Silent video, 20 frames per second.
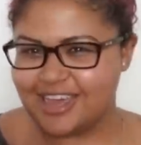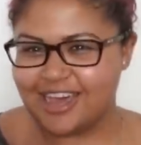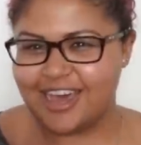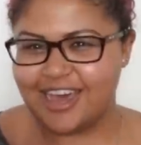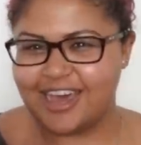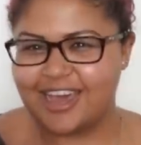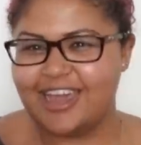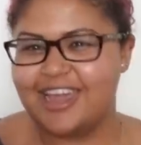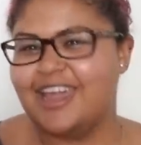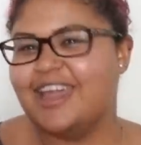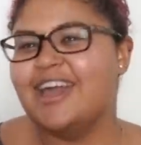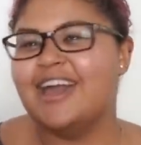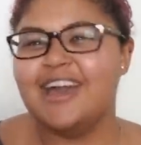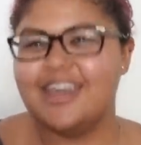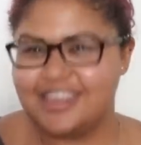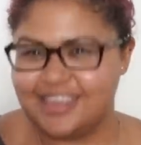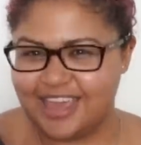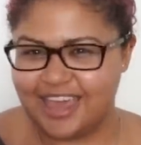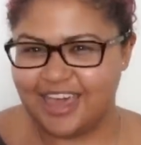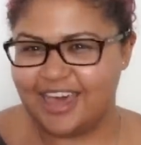Hi,
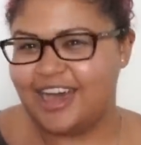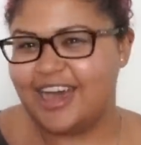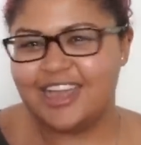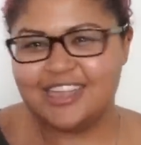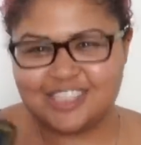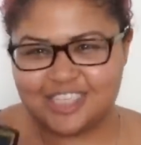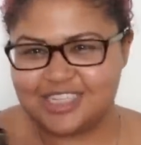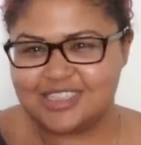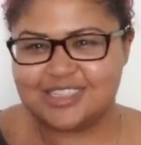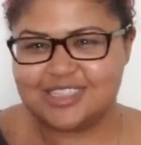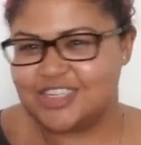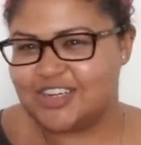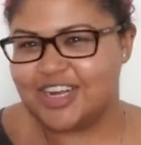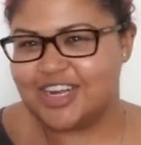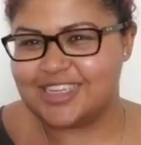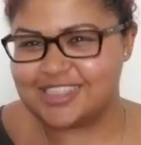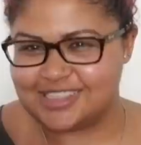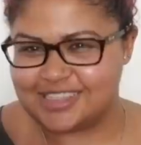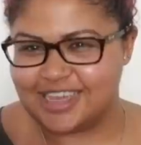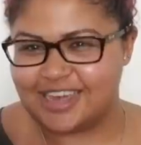yeah, I chased your
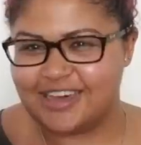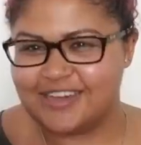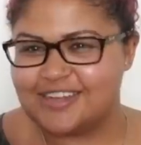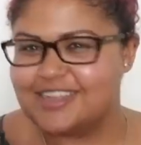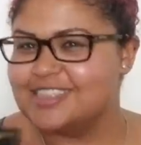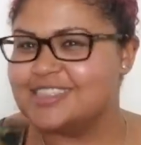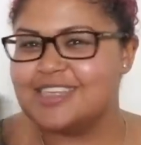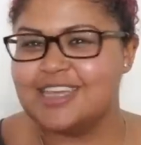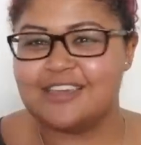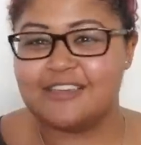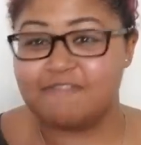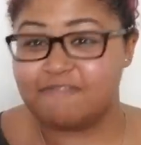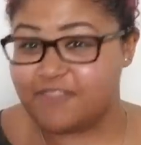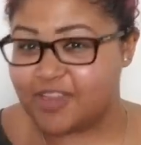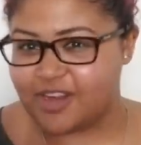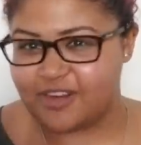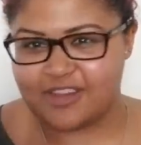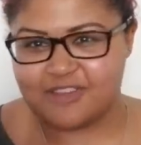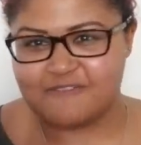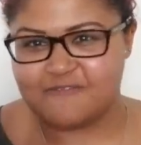ass down. It's like
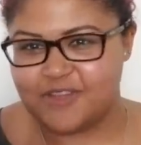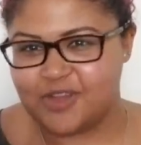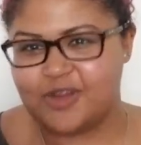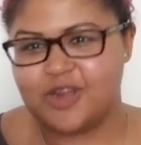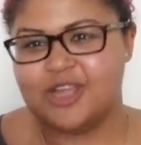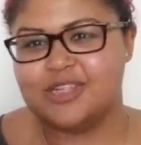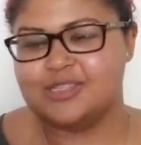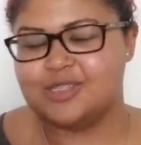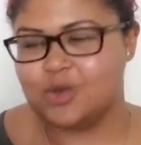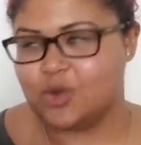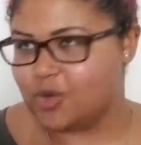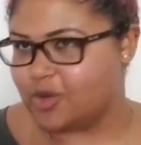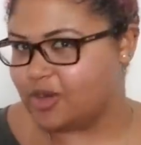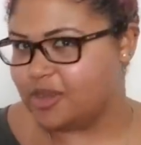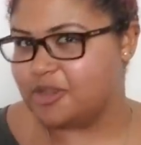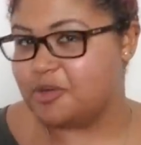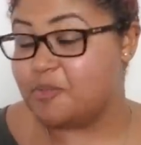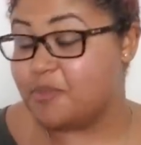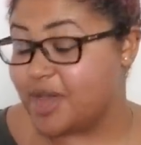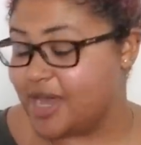very, very
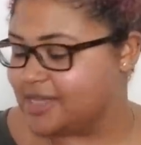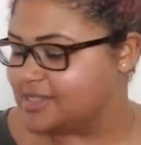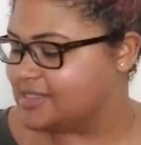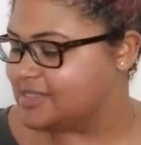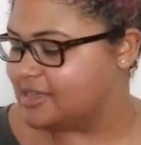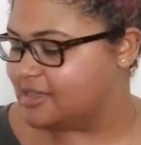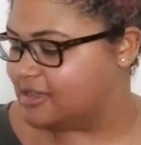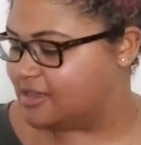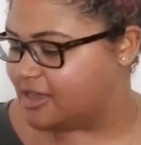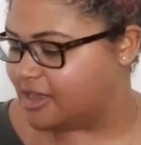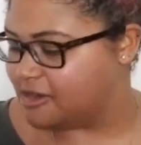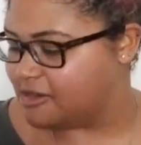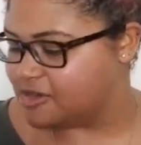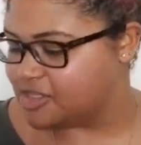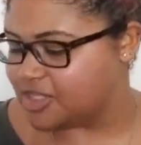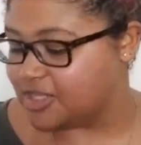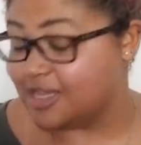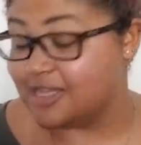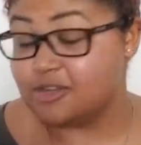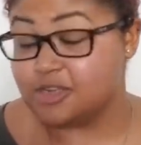Taurian masculine
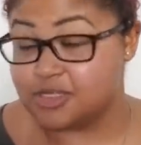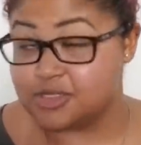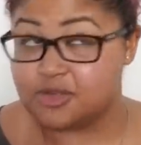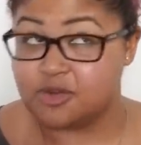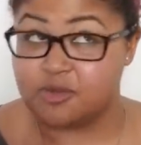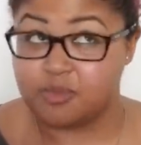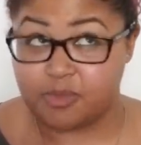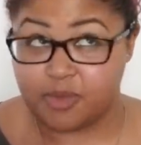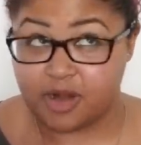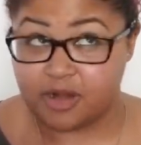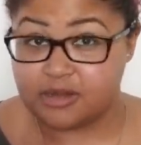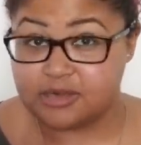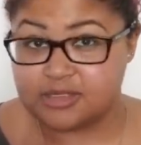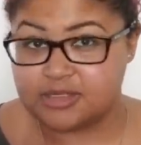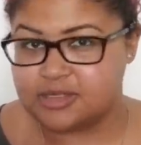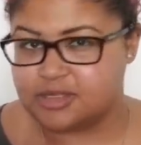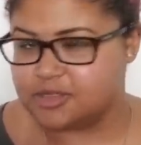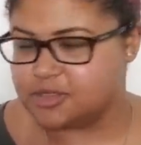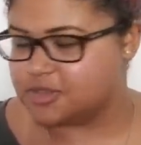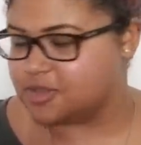energy. I just heard
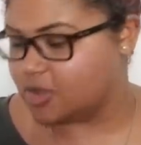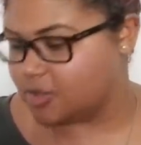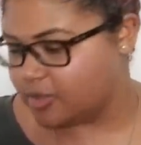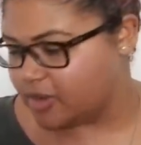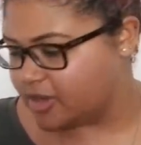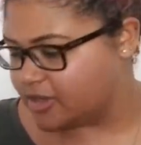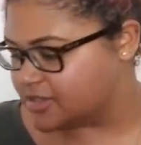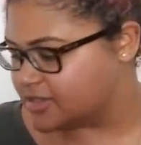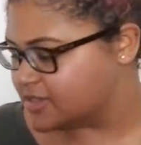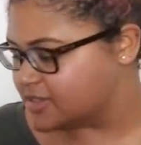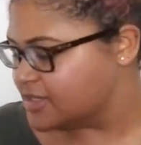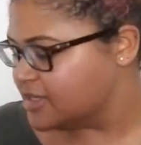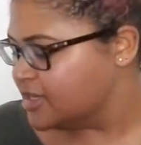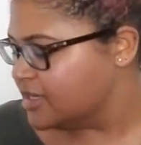Mars. I just heard Mars.